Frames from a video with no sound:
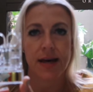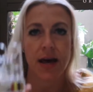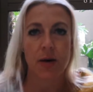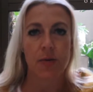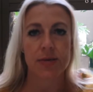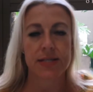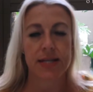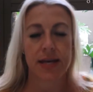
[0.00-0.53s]
I
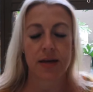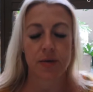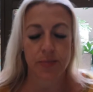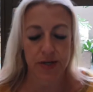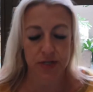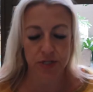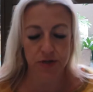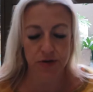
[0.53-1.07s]
will take a
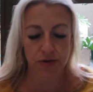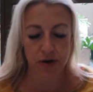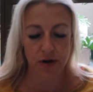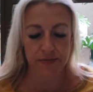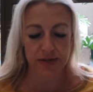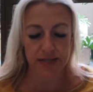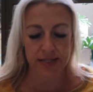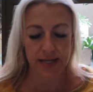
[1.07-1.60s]
picture
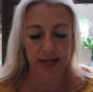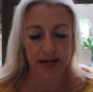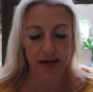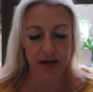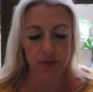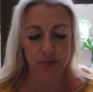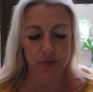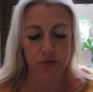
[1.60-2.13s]
of it and
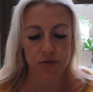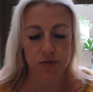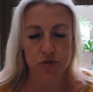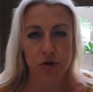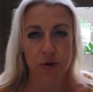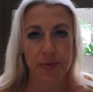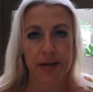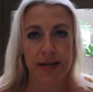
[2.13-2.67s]
I will
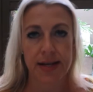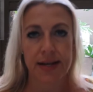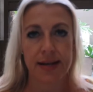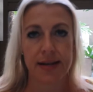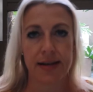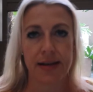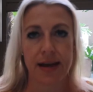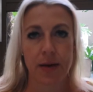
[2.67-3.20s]
drop it
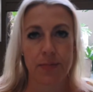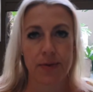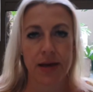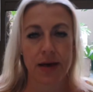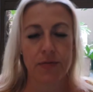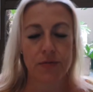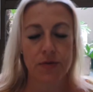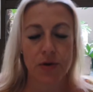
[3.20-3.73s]
in up
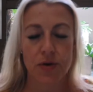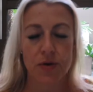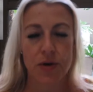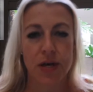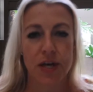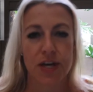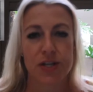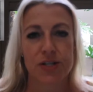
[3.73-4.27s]
here for
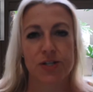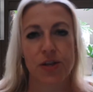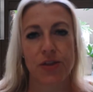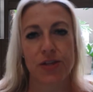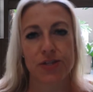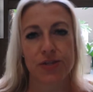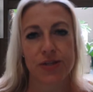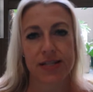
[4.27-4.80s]
you so
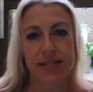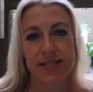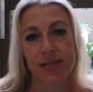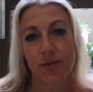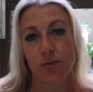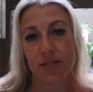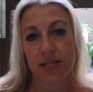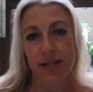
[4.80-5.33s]
that you can
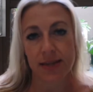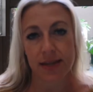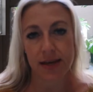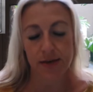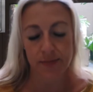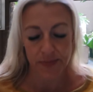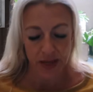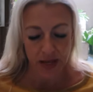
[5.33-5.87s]
see what's in
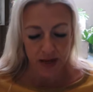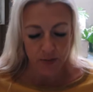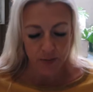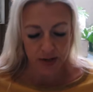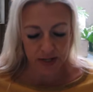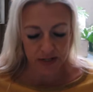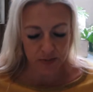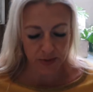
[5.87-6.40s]
there.
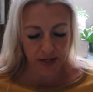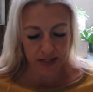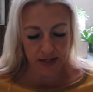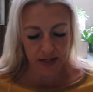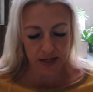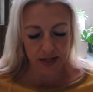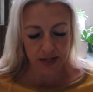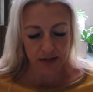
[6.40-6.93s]
But it's
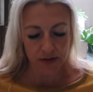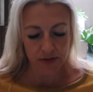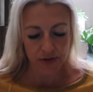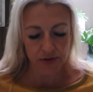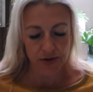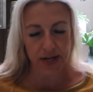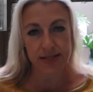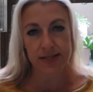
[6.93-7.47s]
basically little
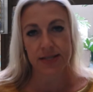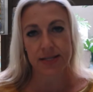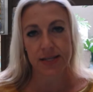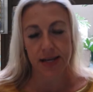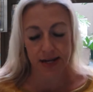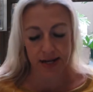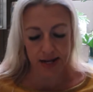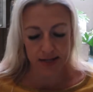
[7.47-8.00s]
threads,
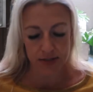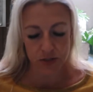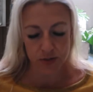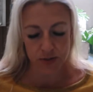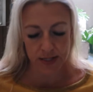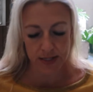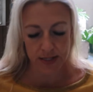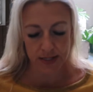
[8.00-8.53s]
an
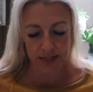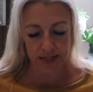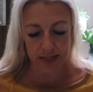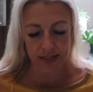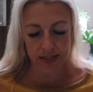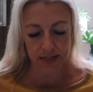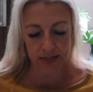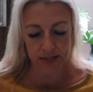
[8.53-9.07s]
undoer,
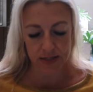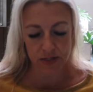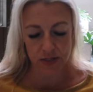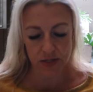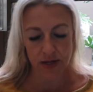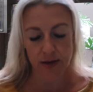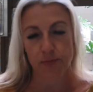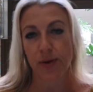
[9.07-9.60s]

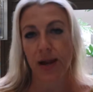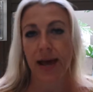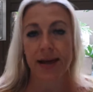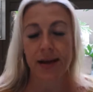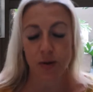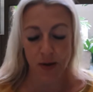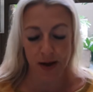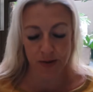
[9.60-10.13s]
scissors, a
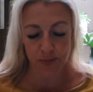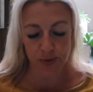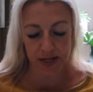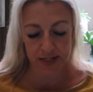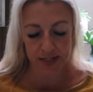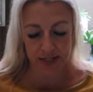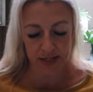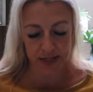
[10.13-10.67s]
black and white
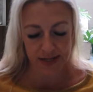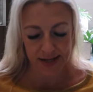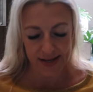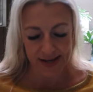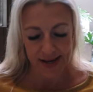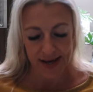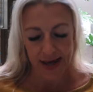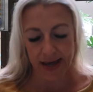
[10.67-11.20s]
button,
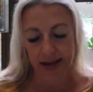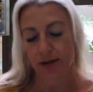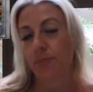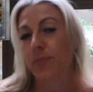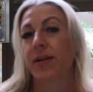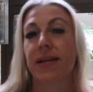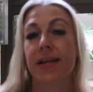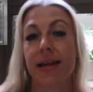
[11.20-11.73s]
and a
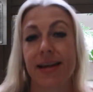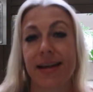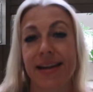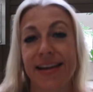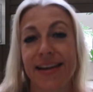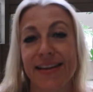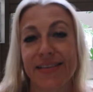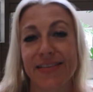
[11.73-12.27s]
pin and a
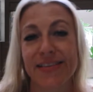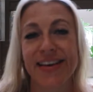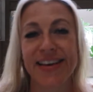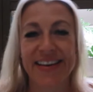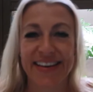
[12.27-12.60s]
needle.